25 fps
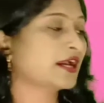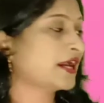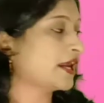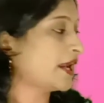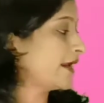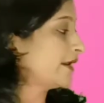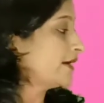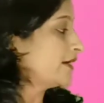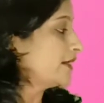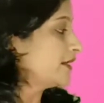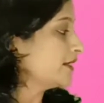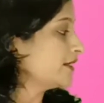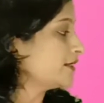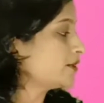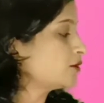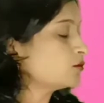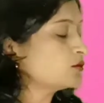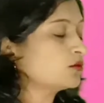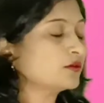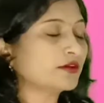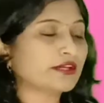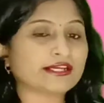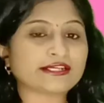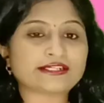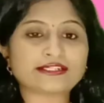And
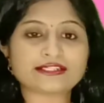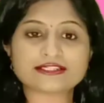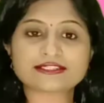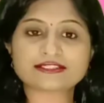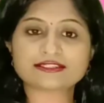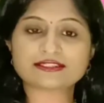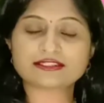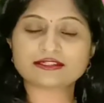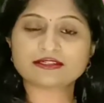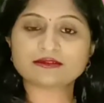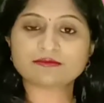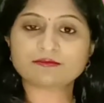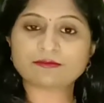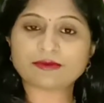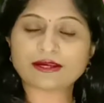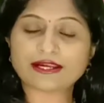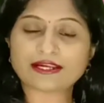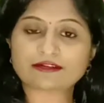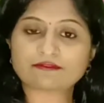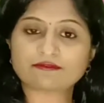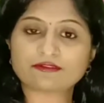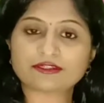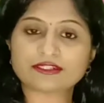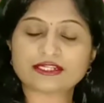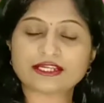E2, it is the
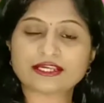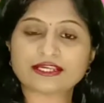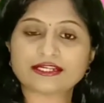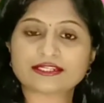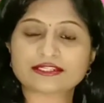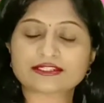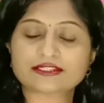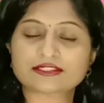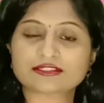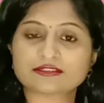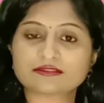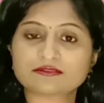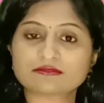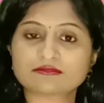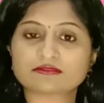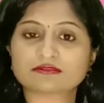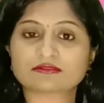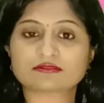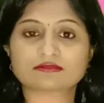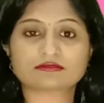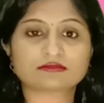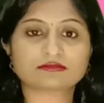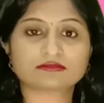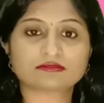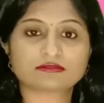backward direction
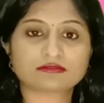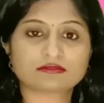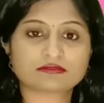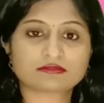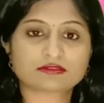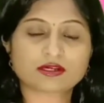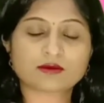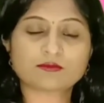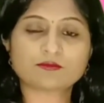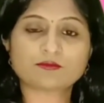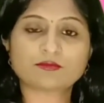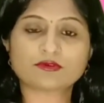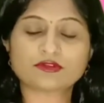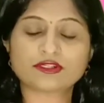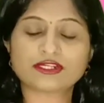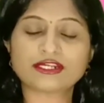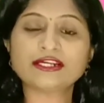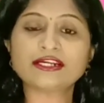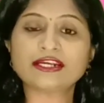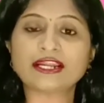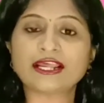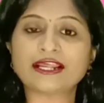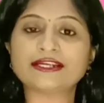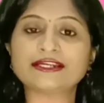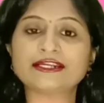
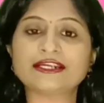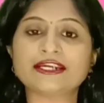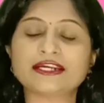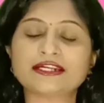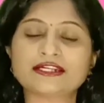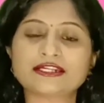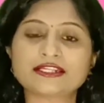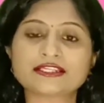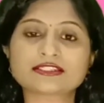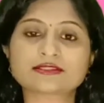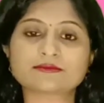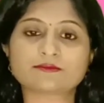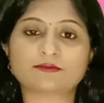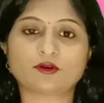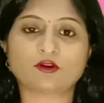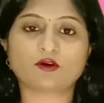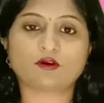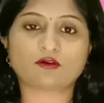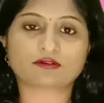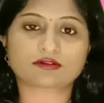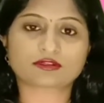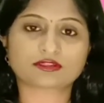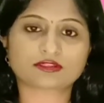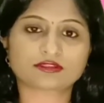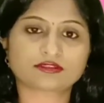component and it is
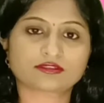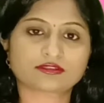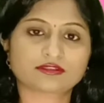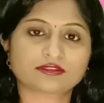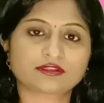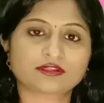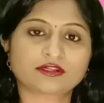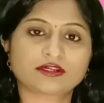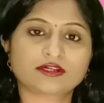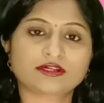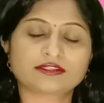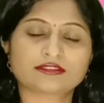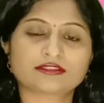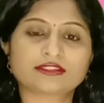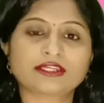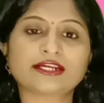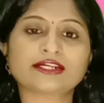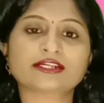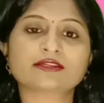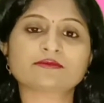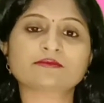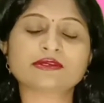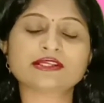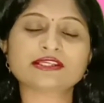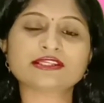blocked.
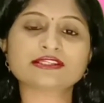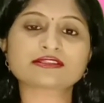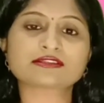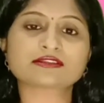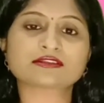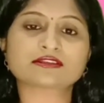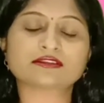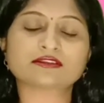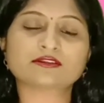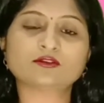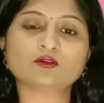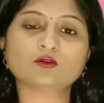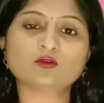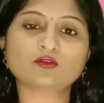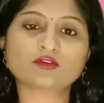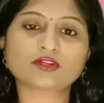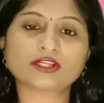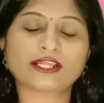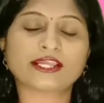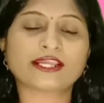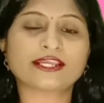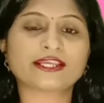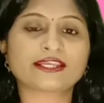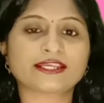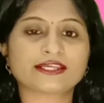That means no
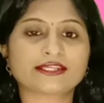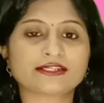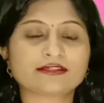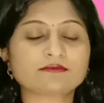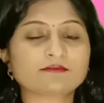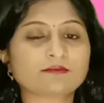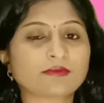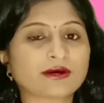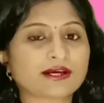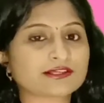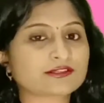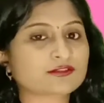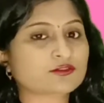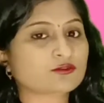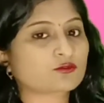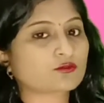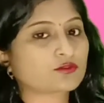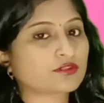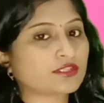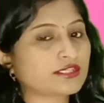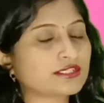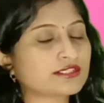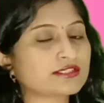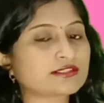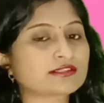ray can pass through
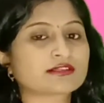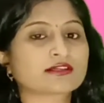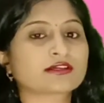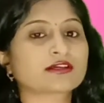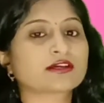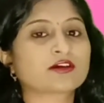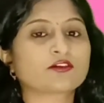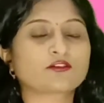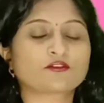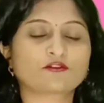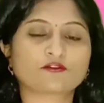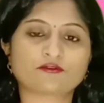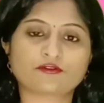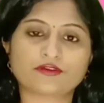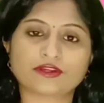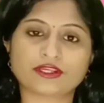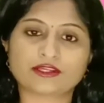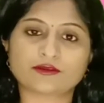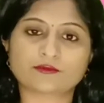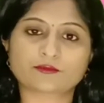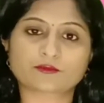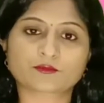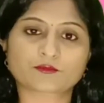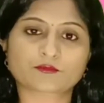this way.